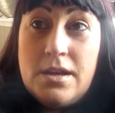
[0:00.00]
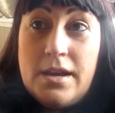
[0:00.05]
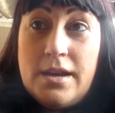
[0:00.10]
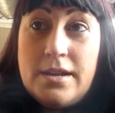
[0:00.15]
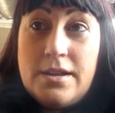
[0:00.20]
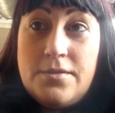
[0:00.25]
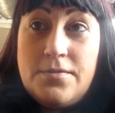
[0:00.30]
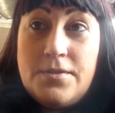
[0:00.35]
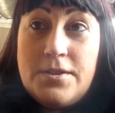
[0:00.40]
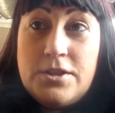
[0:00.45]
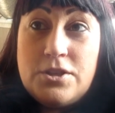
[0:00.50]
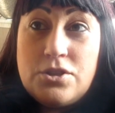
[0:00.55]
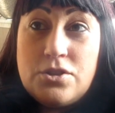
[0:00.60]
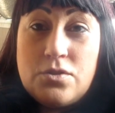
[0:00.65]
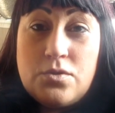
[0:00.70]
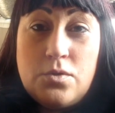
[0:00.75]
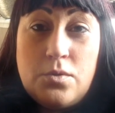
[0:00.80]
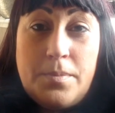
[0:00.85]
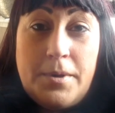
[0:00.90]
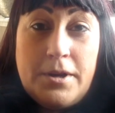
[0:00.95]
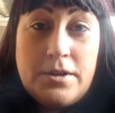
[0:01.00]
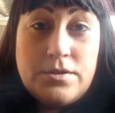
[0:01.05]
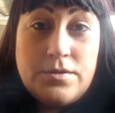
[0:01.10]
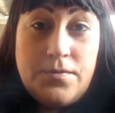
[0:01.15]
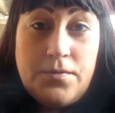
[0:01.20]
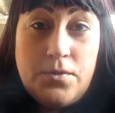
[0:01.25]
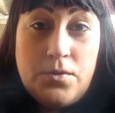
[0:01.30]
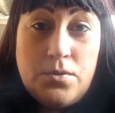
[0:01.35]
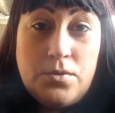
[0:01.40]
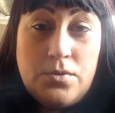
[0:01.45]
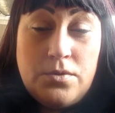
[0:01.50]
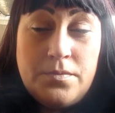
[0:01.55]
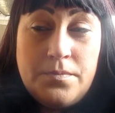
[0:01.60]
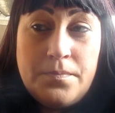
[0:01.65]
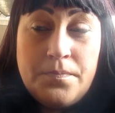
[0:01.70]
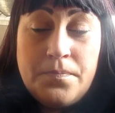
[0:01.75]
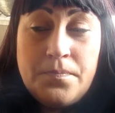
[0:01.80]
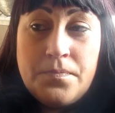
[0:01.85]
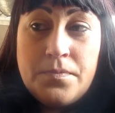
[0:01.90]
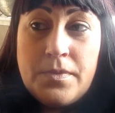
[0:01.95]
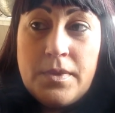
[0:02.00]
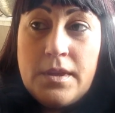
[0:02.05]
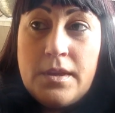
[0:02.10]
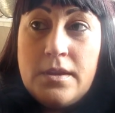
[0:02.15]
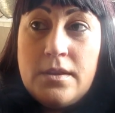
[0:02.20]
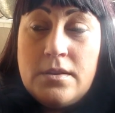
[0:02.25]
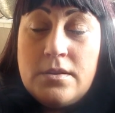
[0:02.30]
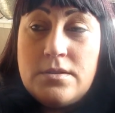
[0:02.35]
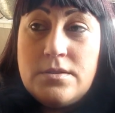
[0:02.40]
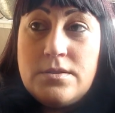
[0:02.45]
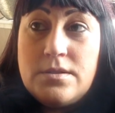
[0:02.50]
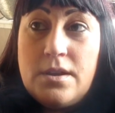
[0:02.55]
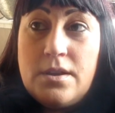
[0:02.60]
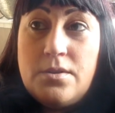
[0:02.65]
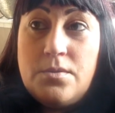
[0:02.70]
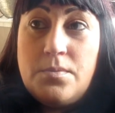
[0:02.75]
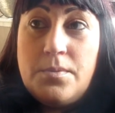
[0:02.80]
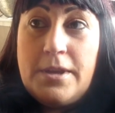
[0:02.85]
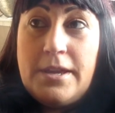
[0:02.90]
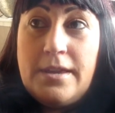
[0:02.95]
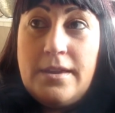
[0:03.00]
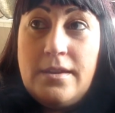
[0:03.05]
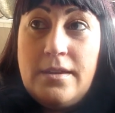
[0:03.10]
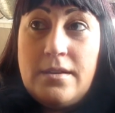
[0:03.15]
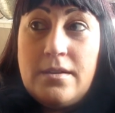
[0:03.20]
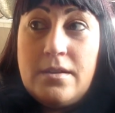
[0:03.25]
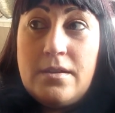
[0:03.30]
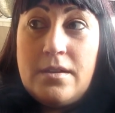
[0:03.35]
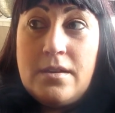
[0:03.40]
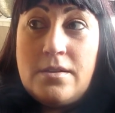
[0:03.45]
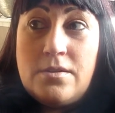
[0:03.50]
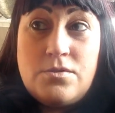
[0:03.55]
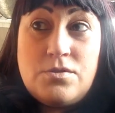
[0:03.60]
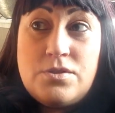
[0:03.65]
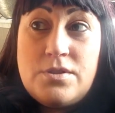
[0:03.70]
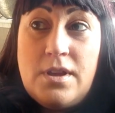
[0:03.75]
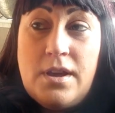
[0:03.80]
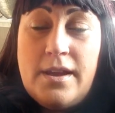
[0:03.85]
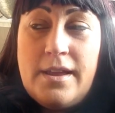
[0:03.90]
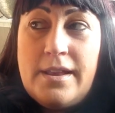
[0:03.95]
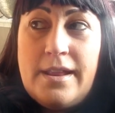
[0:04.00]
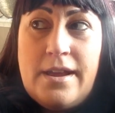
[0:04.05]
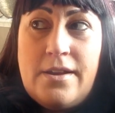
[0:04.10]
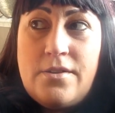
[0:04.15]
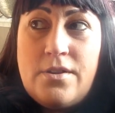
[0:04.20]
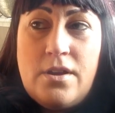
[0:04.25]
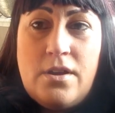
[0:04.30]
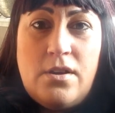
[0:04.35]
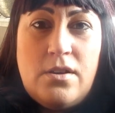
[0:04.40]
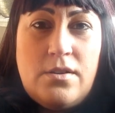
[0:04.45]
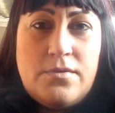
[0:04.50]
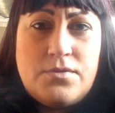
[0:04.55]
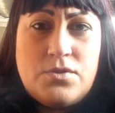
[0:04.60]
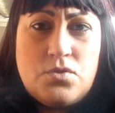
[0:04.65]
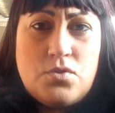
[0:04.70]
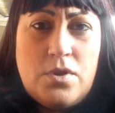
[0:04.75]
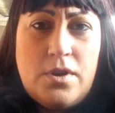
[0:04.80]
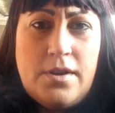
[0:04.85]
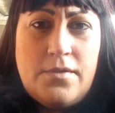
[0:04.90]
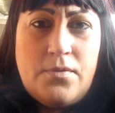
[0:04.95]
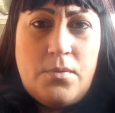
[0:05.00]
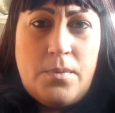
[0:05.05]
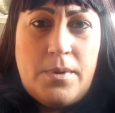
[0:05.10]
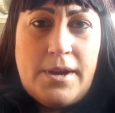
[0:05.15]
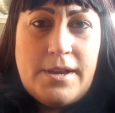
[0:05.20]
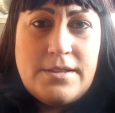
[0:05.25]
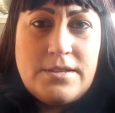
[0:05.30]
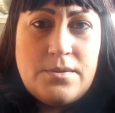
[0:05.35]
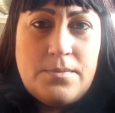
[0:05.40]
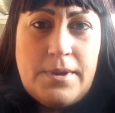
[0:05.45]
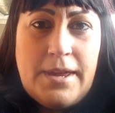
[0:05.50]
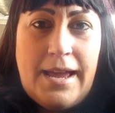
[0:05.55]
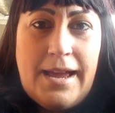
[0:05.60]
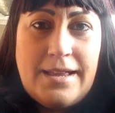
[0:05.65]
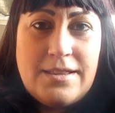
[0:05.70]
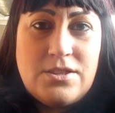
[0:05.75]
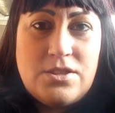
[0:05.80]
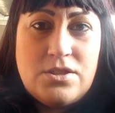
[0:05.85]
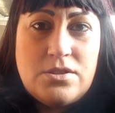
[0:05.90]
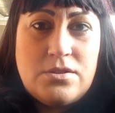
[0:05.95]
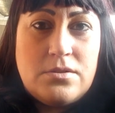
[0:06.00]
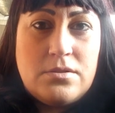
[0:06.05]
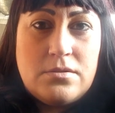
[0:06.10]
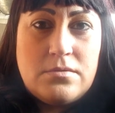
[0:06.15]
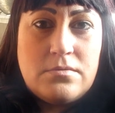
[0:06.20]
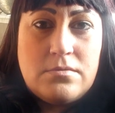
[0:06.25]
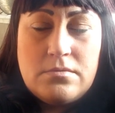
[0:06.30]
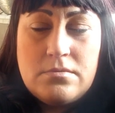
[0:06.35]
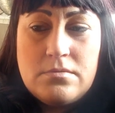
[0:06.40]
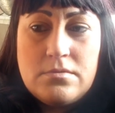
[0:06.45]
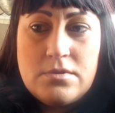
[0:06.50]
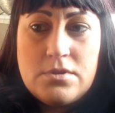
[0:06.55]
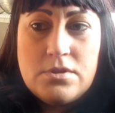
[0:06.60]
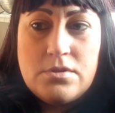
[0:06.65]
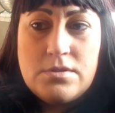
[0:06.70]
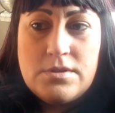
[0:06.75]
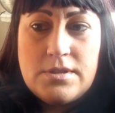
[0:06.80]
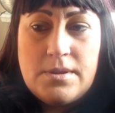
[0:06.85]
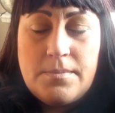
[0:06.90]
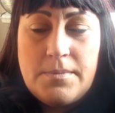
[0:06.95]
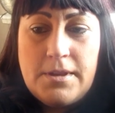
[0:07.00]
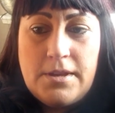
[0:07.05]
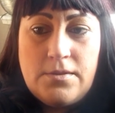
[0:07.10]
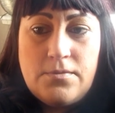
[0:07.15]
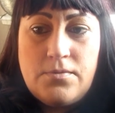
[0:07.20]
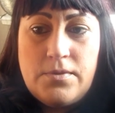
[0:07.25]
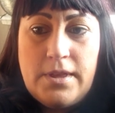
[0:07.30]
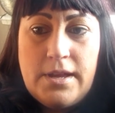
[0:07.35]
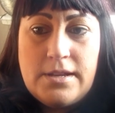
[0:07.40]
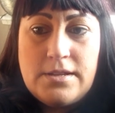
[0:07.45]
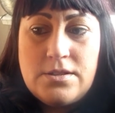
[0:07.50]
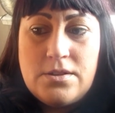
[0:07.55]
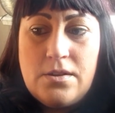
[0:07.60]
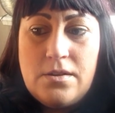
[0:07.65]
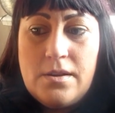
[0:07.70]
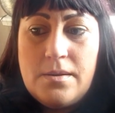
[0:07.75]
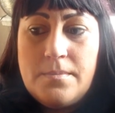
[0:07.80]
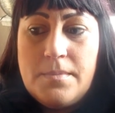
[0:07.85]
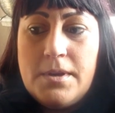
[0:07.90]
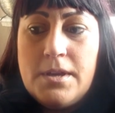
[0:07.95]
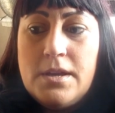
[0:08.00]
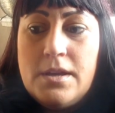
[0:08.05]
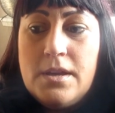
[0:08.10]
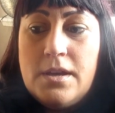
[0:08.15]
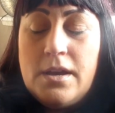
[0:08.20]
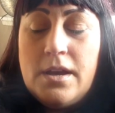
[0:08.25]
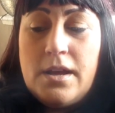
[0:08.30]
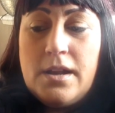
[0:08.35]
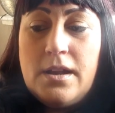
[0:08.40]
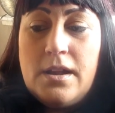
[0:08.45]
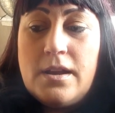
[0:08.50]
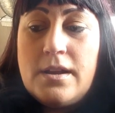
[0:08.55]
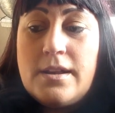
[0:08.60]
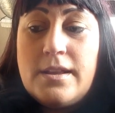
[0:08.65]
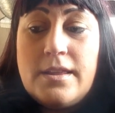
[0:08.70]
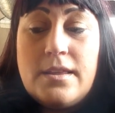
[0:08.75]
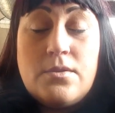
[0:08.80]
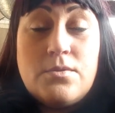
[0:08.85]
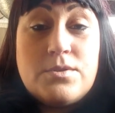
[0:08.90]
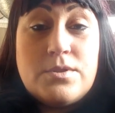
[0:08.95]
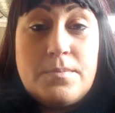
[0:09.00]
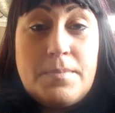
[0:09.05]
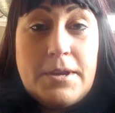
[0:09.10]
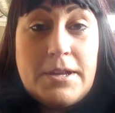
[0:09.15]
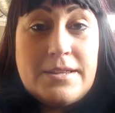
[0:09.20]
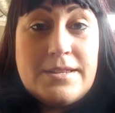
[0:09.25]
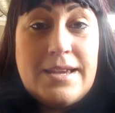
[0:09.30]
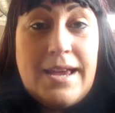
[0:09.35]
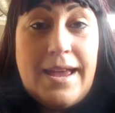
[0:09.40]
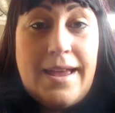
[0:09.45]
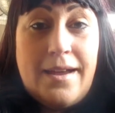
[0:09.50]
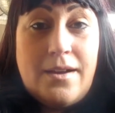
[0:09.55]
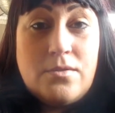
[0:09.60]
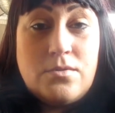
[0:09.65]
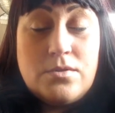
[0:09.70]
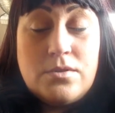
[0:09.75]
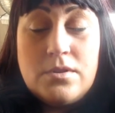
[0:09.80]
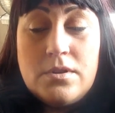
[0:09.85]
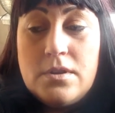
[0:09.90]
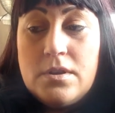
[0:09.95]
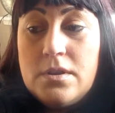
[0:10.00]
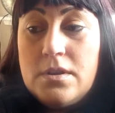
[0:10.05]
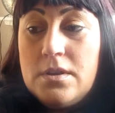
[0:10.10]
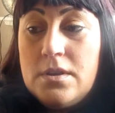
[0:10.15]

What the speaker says: and it finished at 4:15. So it was like an hour and a half's drive away, so we had to do something for that time. And luckily there was a big town,